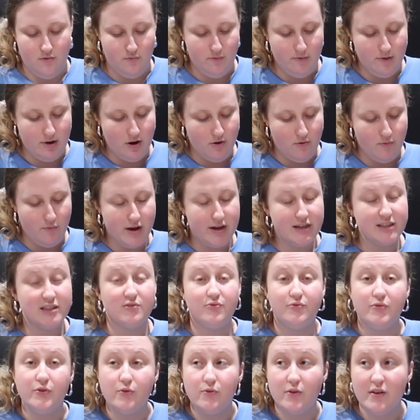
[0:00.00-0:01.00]
We don't waste
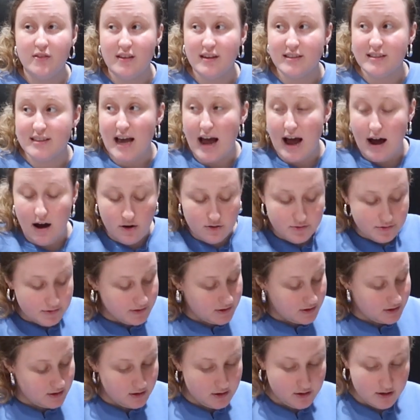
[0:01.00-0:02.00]
food in this
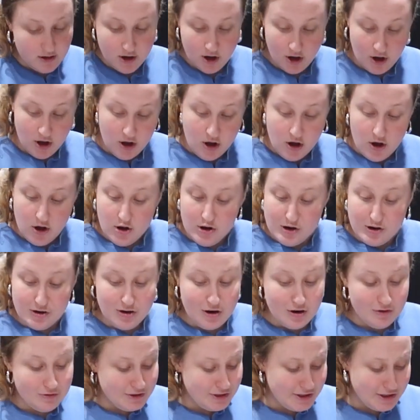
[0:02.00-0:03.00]
house.
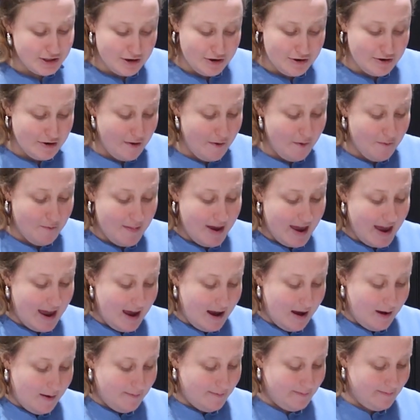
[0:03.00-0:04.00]
No sir, no
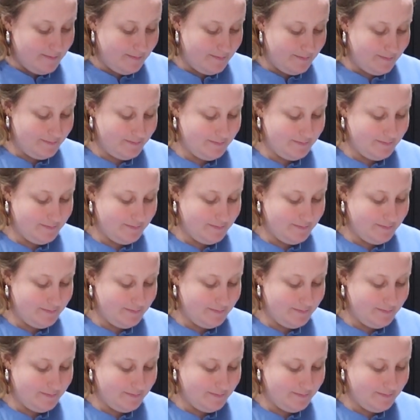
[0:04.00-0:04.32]
ma'am.